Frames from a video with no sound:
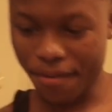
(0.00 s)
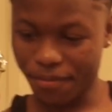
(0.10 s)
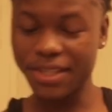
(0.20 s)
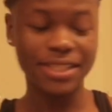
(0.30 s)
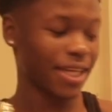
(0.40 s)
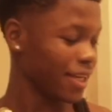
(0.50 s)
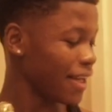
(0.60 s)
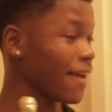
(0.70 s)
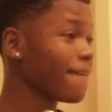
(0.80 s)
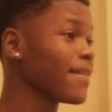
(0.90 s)
Appreciate
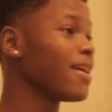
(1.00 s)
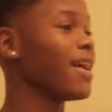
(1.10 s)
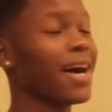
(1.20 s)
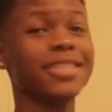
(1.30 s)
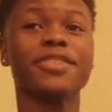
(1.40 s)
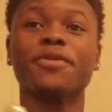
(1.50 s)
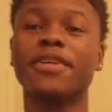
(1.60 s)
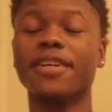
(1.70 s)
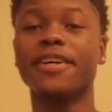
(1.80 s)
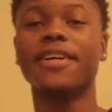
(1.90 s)
that. I just
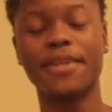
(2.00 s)
want to